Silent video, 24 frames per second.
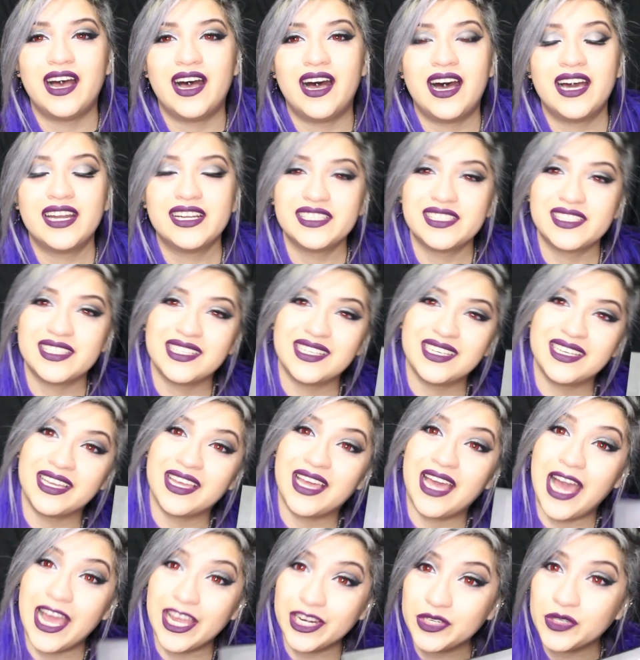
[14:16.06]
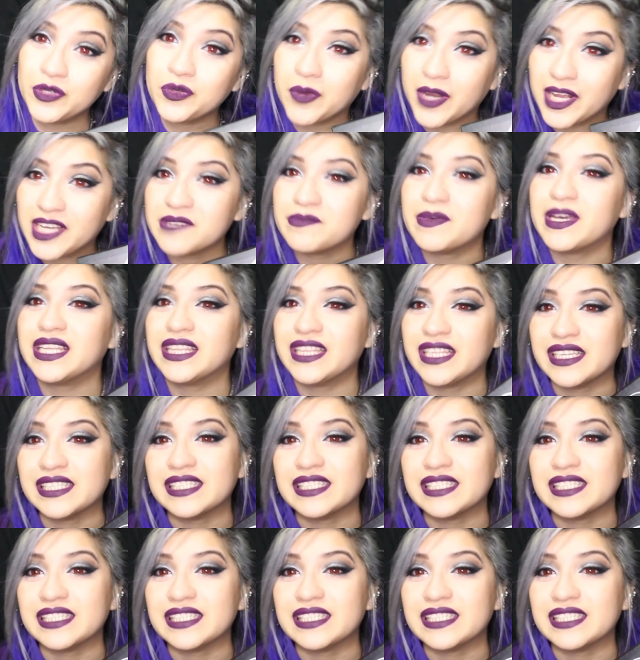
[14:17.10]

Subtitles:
honestly, I do recommend